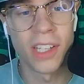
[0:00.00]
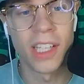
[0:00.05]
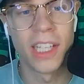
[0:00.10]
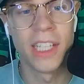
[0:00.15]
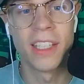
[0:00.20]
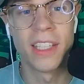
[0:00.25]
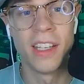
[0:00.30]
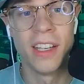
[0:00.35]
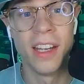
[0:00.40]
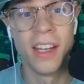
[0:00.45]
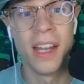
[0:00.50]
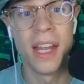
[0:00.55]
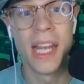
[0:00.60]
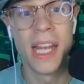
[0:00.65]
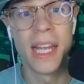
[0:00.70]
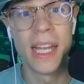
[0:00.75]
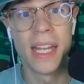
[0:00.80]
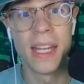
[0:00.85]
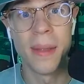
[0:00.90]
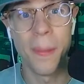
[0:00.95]
Like
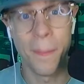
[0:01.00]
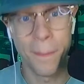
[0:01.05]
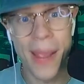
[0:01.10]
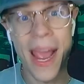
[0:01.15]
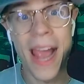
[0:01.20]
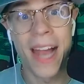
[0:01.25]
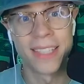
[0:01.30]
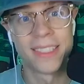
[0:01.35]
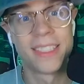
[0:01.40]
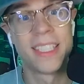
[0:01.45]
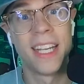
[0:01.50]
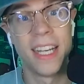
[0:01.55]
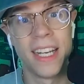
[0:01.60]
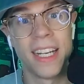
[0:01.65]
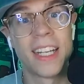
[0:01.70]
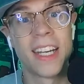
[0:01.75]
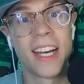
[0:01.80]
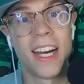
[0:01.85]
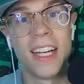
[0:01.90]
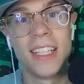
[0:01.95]
bask in
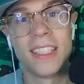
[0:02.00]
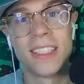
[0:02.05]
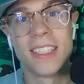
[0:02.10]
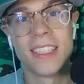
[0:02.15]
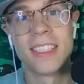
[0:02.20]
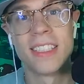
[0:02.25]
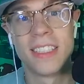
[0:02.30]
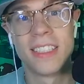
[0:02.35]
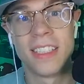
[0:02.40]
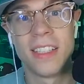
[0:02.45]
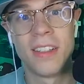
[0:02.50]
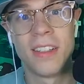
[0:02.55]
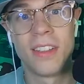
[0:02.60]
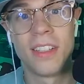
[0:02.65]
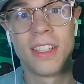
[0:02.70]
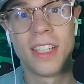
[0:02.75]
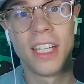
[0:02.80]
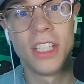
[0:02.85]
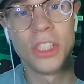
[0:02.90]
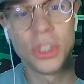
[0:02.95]
it, guys. Like
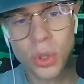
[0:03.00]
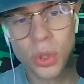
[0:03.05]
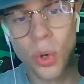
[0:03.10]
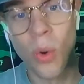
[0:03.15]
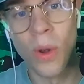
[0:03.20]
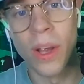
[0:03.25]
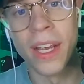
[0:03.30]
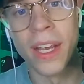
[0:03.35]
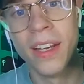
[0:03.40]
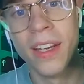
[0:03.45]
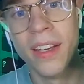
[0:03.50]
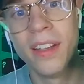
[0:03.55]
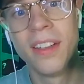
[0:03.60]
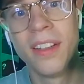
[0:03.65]
enjoy it.